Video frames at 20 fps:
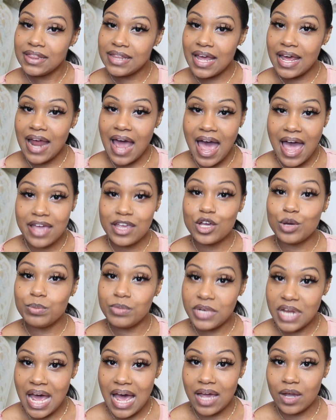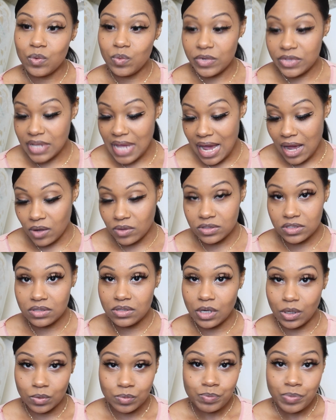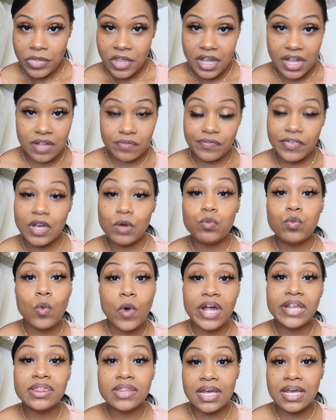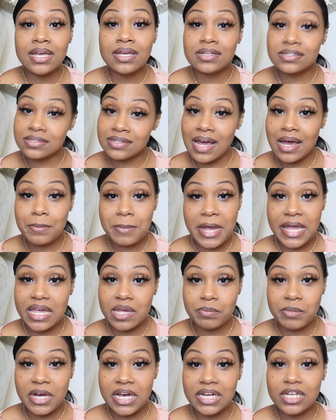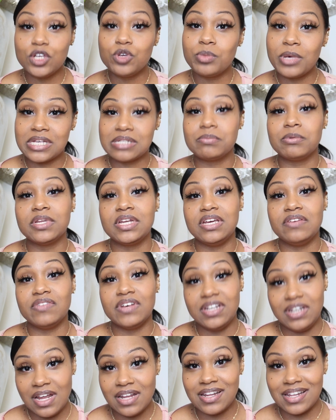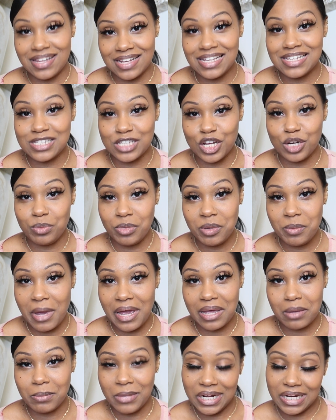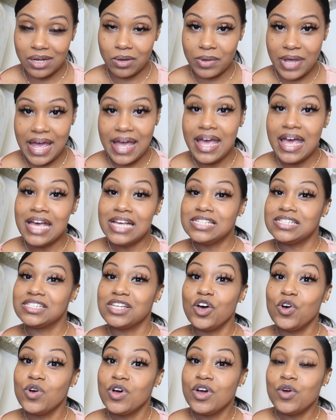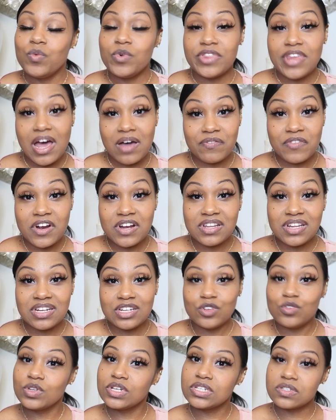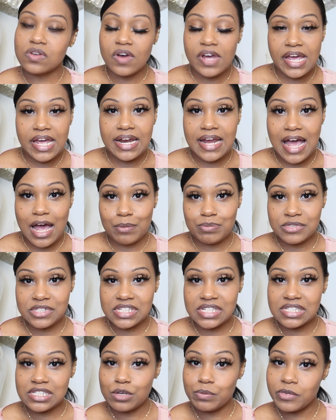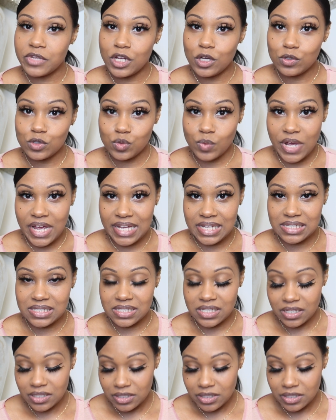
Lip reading: that I am not without. If one thing is not making money, you best believe another thing is going to be making money. Okay, so without further ado, let's go ahead and hop into some of those ways.